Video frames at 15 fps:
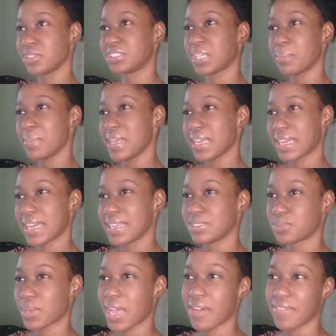
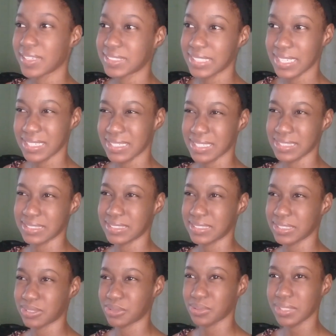Jamaicans, we have a
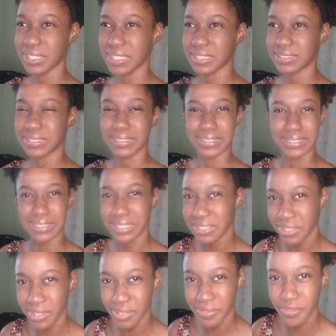tendency to eat
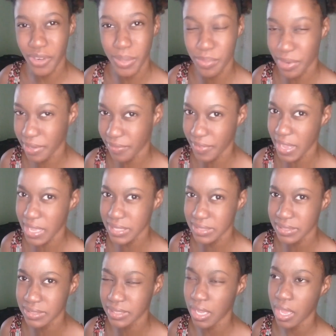dinner for
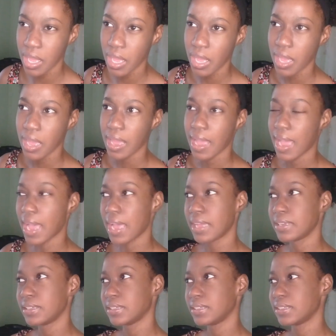breakfast,
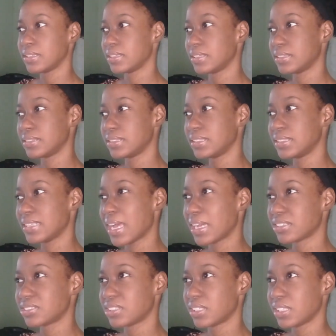and it
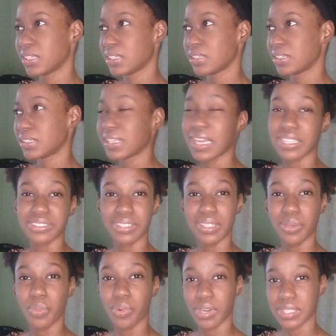
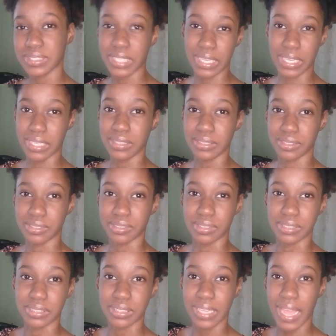actually works against
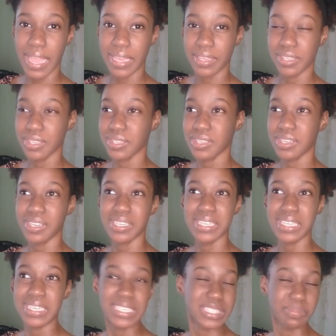us. Like you don't
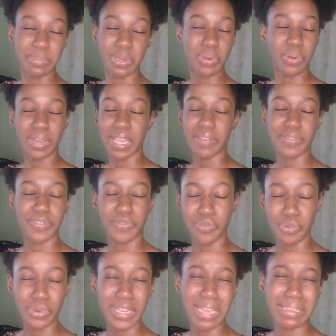need this big old heavy
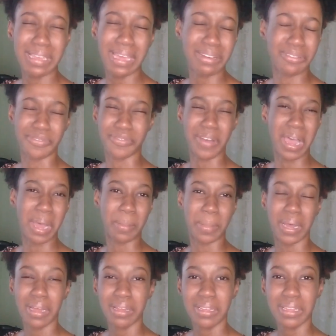food. You're no
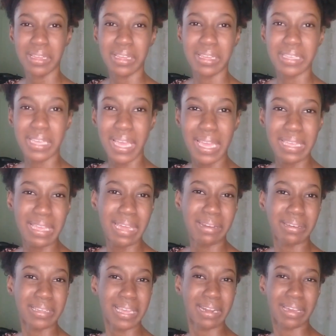farmer. You're
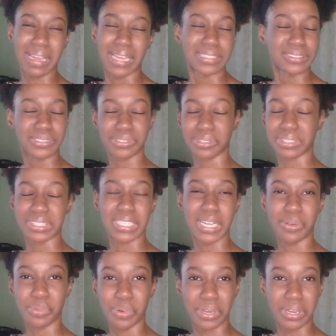no construction